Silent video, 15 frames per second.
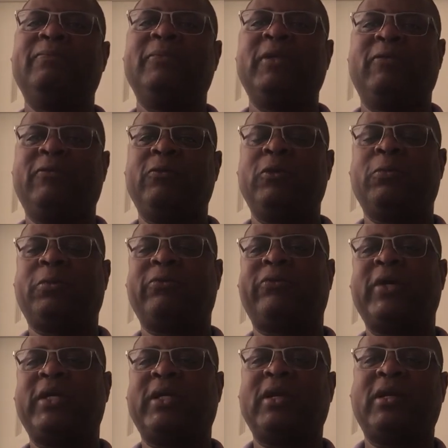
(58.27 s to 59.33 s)
if you will,
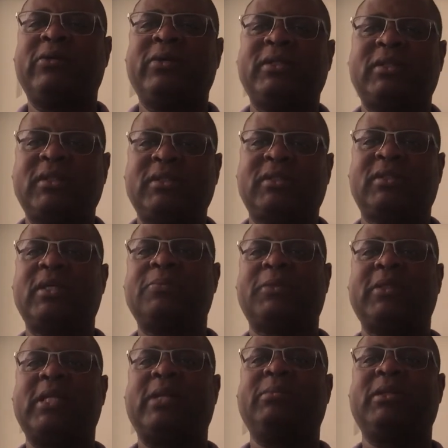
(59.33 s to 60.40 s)
prophetic utterances,
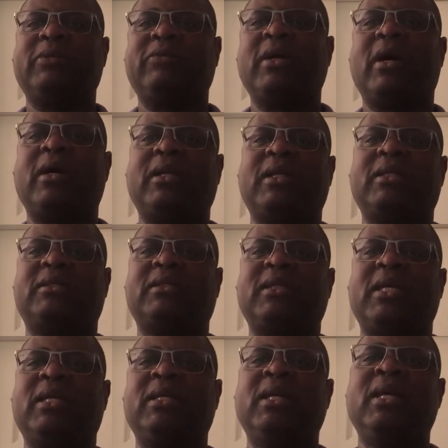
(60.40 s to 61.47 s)
something that I believe God has
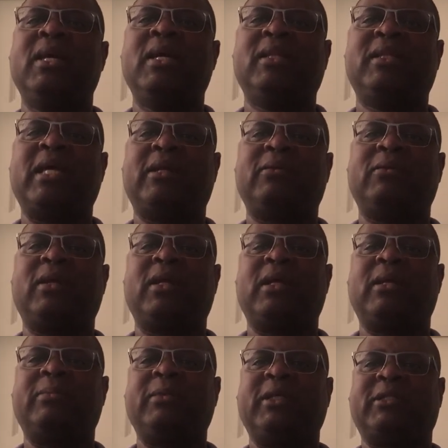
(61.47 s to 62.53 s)
said that
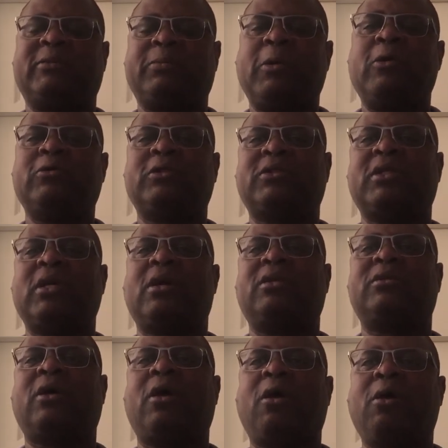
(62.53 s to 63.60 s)
exposes
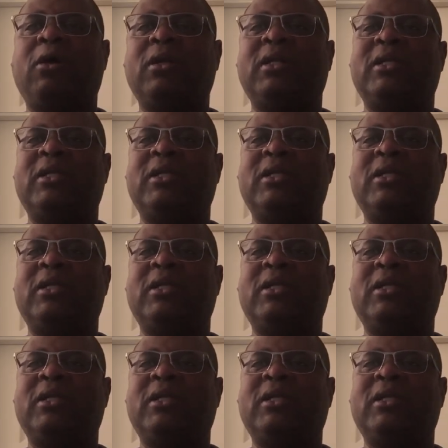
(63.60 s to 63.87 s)
God's heart,